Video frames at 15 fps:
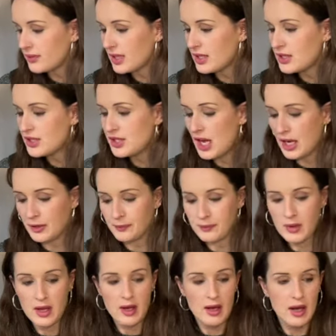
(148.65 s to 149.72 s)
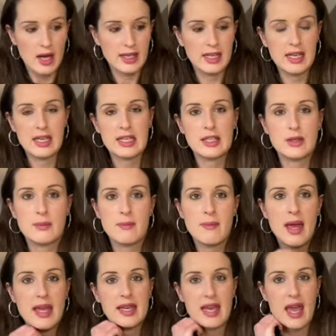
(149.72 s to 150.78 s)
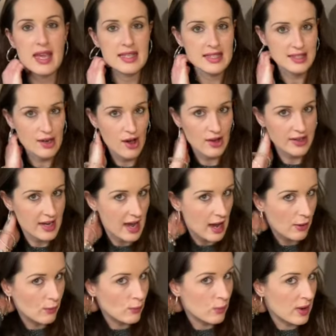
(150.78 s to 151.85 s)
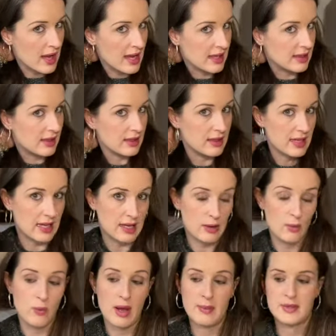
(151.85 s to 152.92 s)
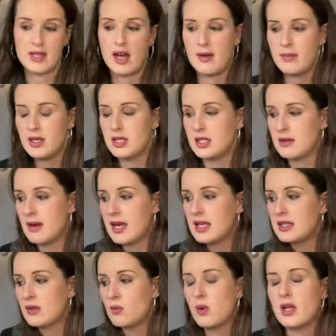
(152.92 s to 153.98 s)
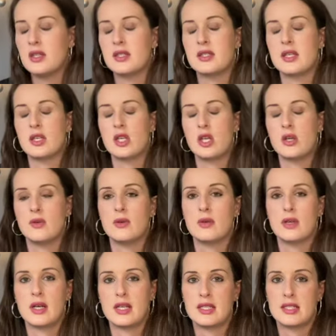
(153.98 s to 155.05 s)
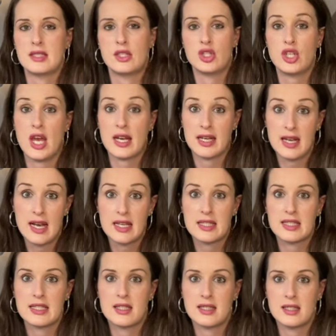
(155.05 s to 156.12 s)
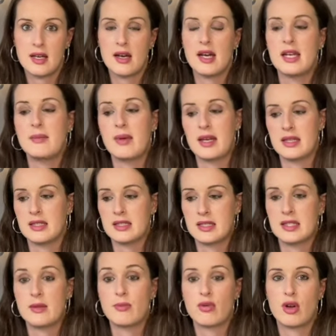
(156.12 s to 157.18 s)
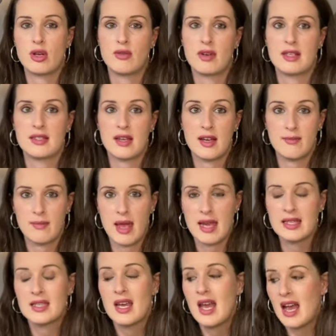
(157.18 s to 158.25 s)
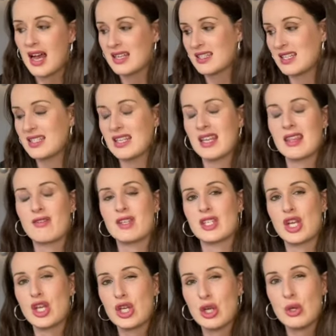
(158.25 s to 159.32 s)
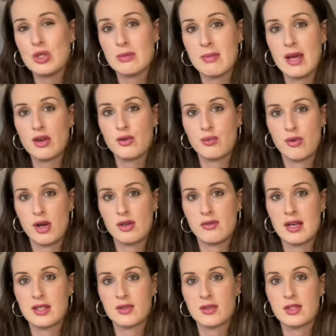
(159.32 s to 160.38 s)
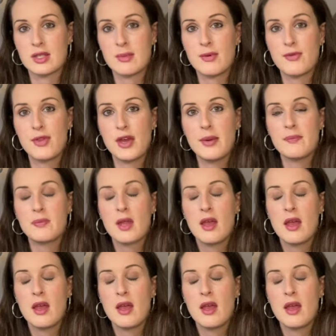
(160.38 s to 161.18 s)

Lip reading: So I'm going to make a start now with the whips that I've been doing, the ones that I shared last time and the progress that I've made. As I said, there isn't a huge amount of progress on some of them